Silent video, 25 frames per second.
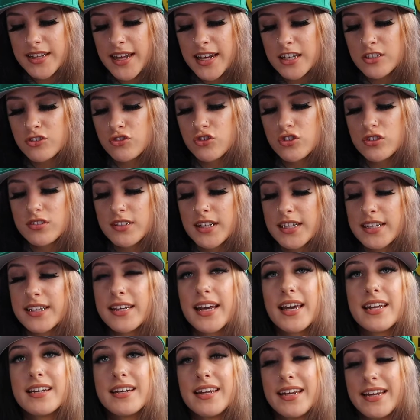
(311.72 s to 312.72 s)
there, just
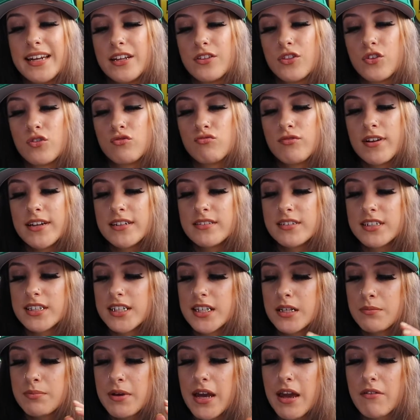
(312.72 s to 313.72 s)
again in the red to
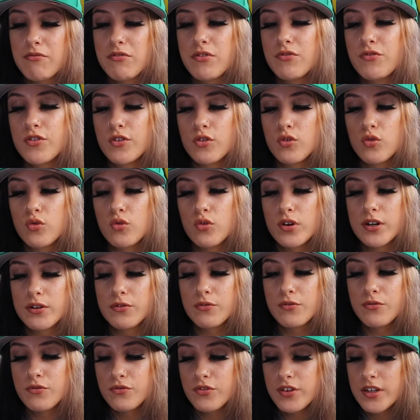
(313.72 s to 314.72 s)
keep everything all
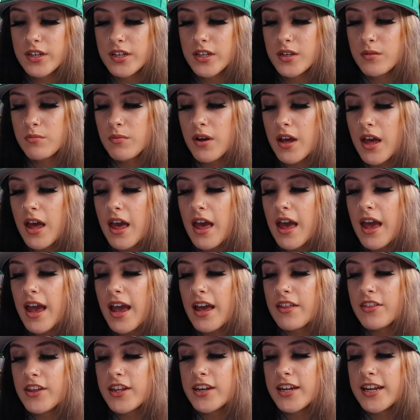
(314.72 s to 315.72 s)
in theme.
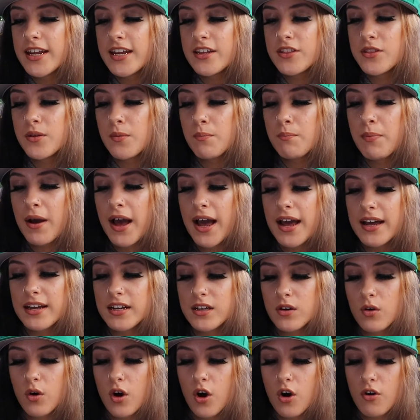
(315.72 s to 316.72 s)
And then in the
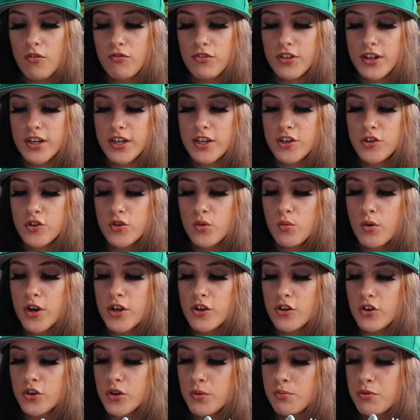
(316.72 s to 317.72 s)
back of the heel where
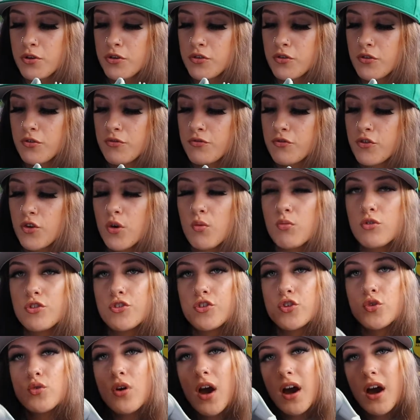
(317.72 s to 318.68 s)
you're going to put your foot, we do